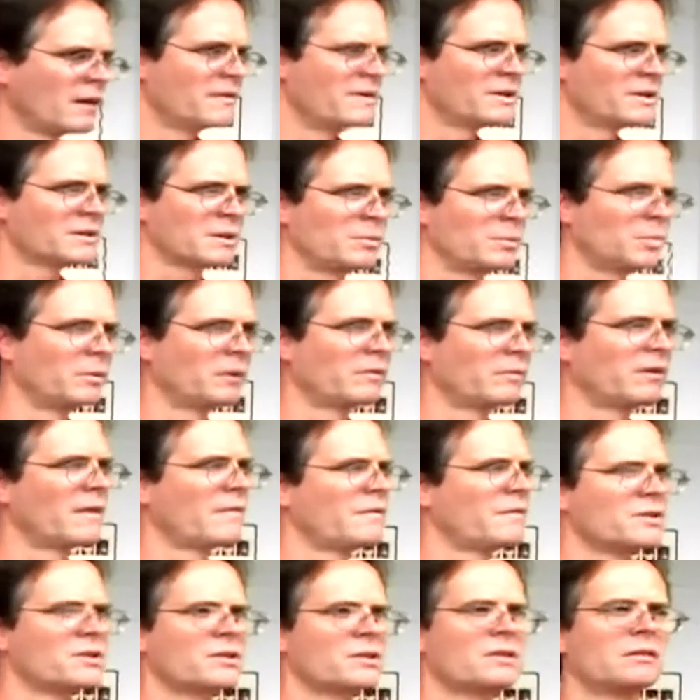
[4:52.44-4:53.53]
this. I mean, we've got
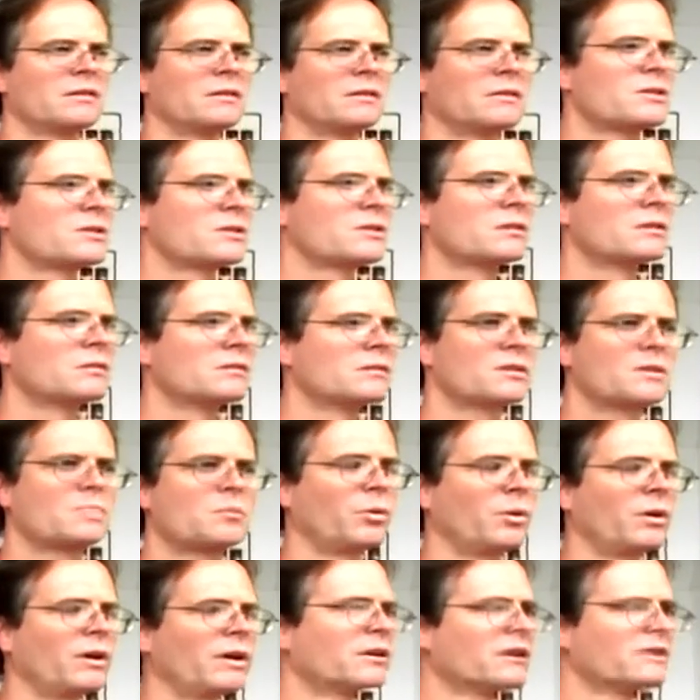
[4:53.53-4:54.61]
this
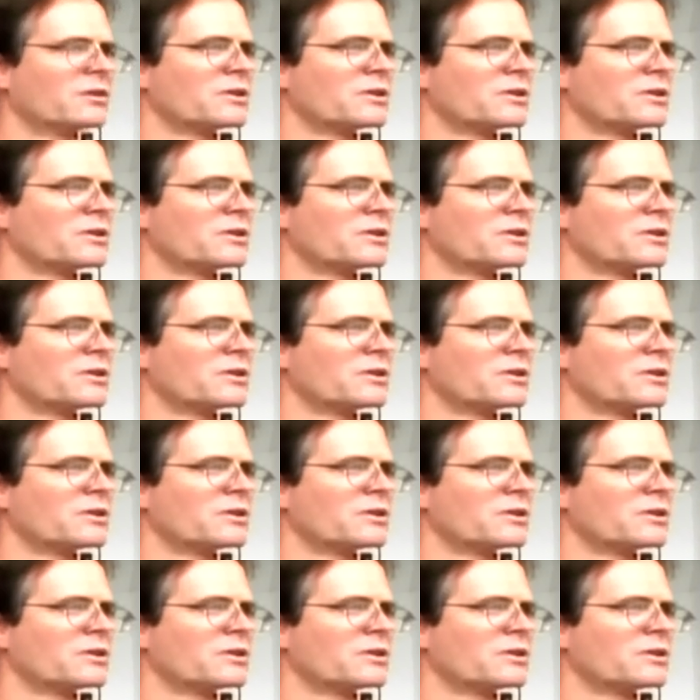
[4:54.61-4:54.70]
spring or